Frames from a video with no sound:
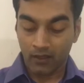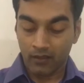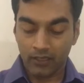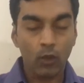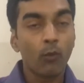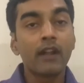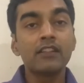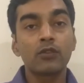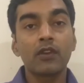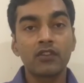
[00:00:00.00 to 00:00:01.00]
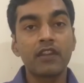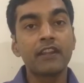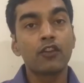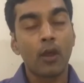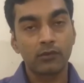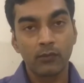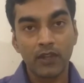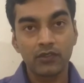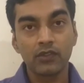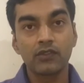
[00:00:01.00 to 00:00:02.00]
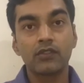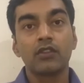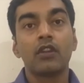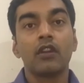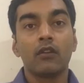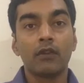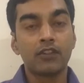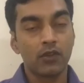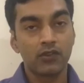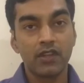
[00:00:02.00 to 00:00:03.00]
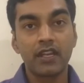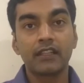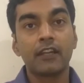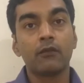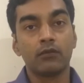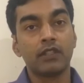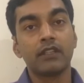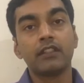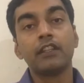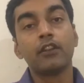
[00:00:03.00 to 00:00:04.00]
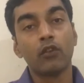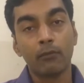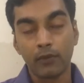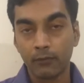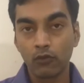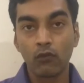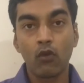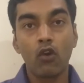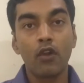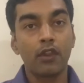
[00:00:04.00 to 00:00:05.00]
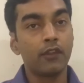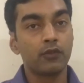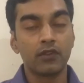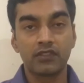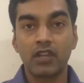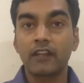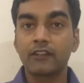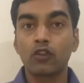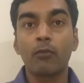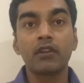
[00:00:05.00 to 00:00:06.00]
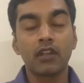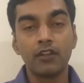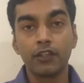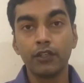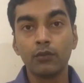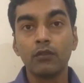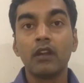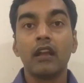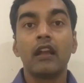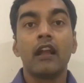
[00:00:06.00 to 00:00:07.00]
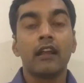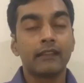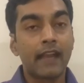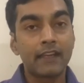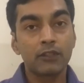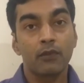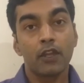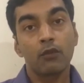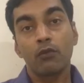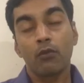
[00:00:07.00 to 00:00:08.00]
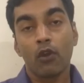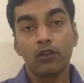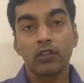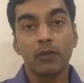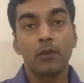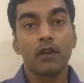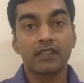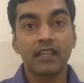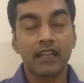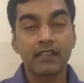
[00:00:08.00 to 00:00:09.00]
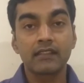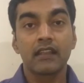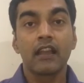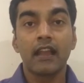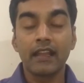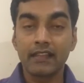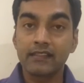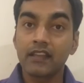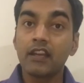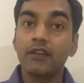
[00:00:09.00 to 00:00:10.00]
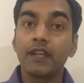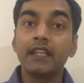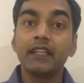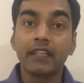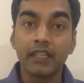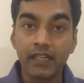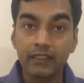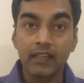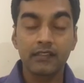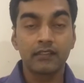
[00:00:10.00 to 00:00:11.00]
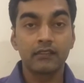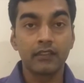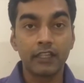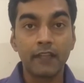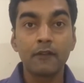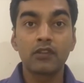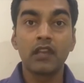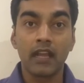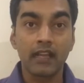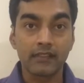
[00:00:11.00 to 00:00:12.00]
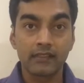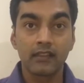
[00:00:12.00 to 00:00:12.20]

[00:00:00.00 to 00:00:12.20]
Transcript: Now, once you are sharing your observations, once you are sharing that they need to improve on, they should start, stop, and continue, that is where you would also be able to assess, is there a training need that this individual has?